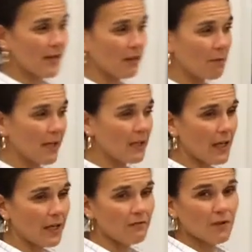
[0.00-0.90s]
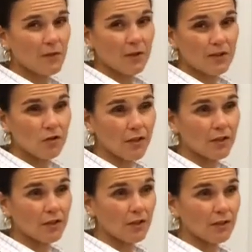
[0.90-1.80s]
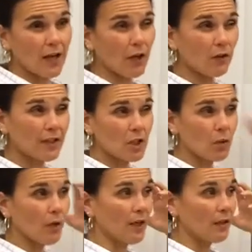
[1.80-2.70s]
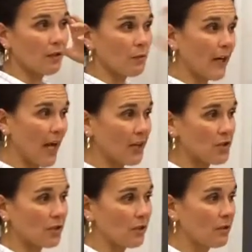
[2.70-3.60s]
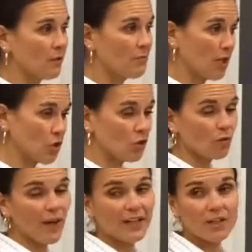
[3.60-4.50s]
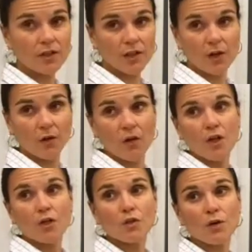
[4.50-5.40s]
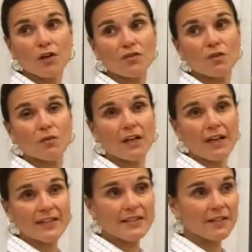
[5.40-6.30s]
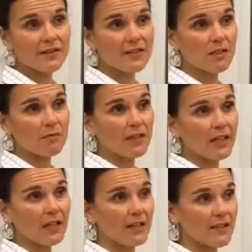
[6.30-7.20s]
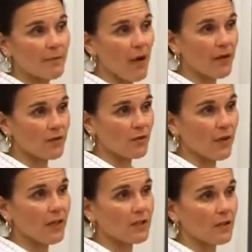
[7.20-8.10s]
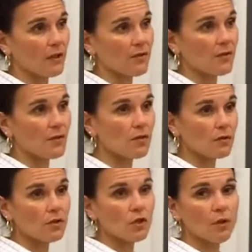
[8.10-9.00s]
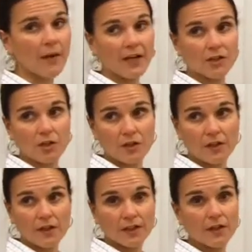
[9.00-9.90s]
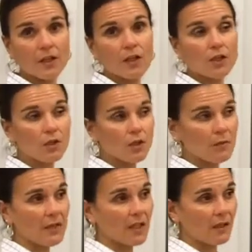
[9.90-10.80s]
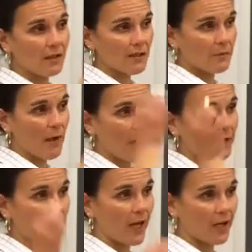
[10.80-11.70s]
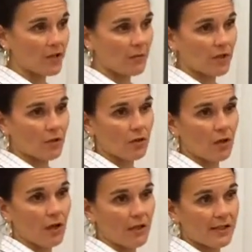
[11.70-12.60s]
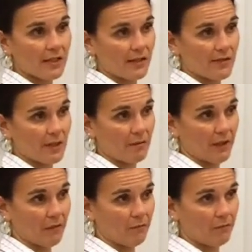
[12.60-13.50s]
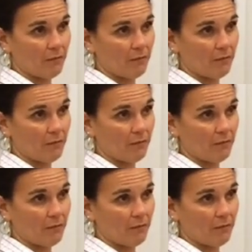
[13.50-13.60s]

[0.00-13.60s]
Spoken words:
your cyclopentadiene from your instructor, not only do you want your reaction mixture ready to go, you also want a TLC plate and spotters ready to go, so as soon as you go back to your hood, you can immediately spot the reaction mixture on the TLC plate.